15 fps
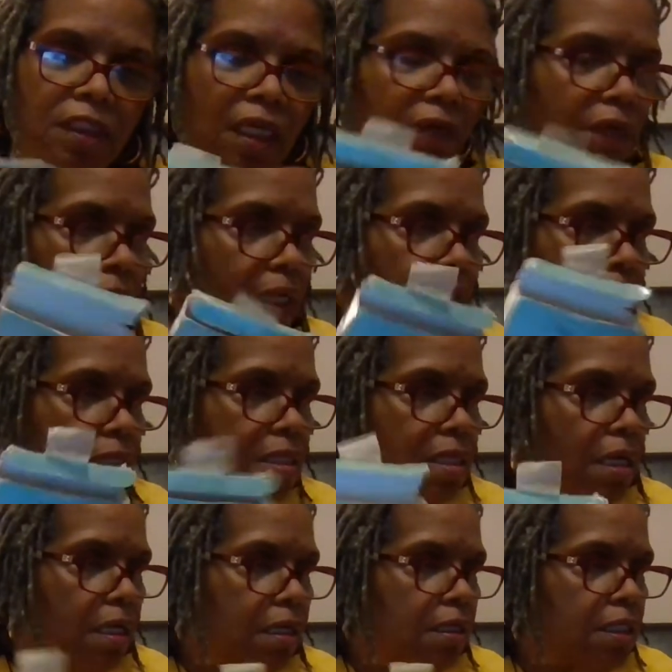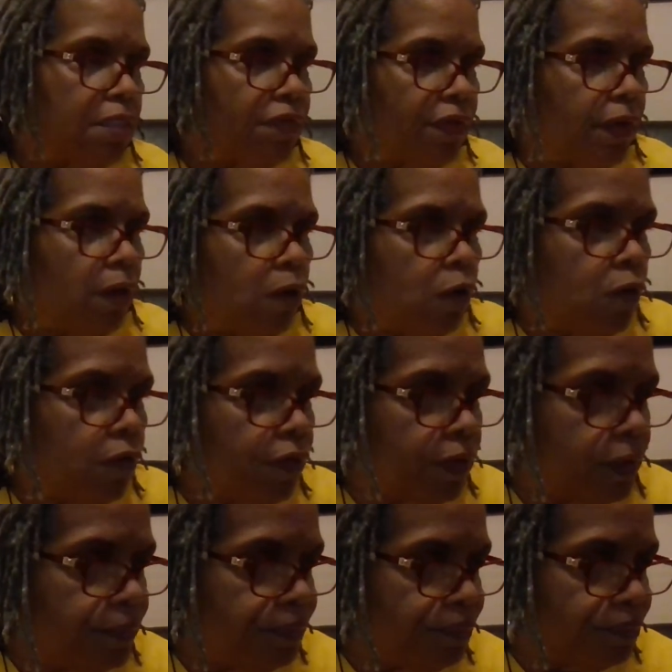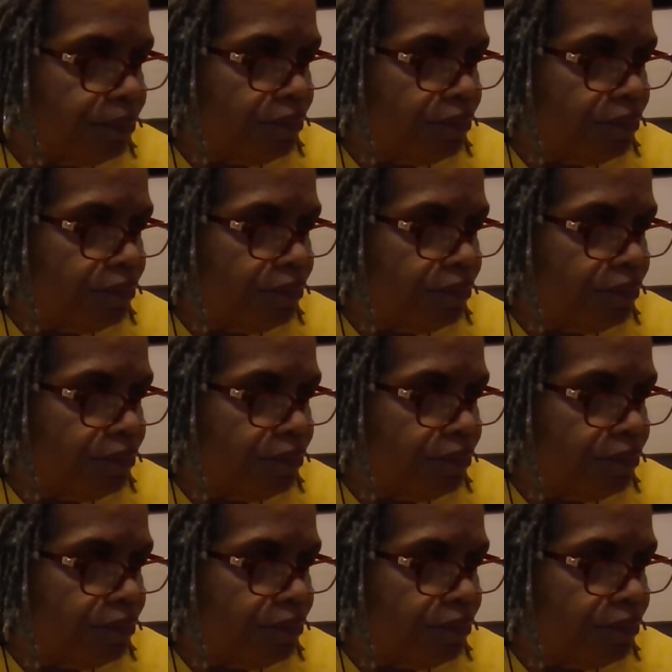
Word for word: I've had these cards for over